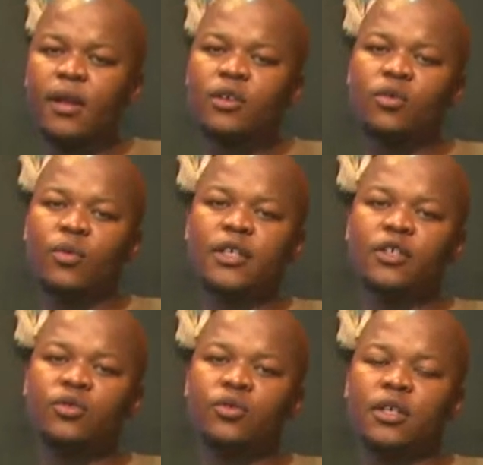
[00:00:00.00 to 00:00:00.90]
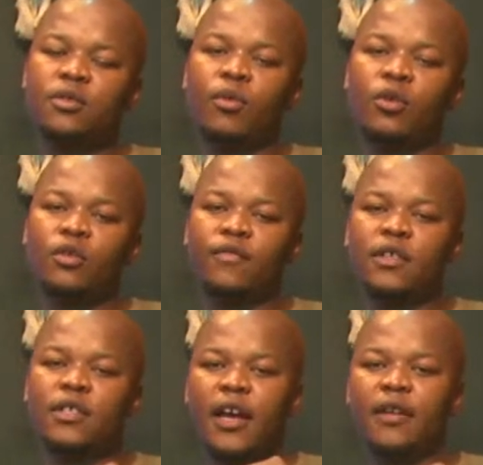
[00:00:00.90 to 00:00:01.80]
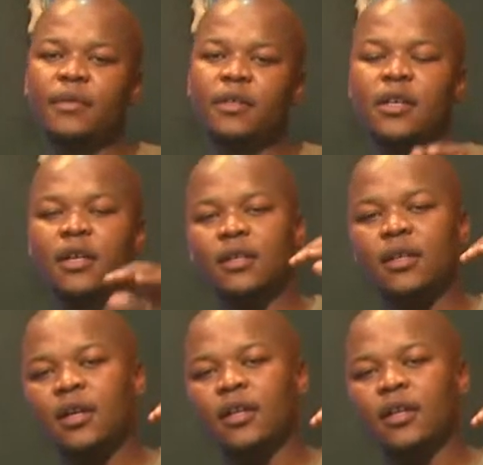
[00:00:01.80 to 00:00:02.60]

So what they do is most of these animals that uh,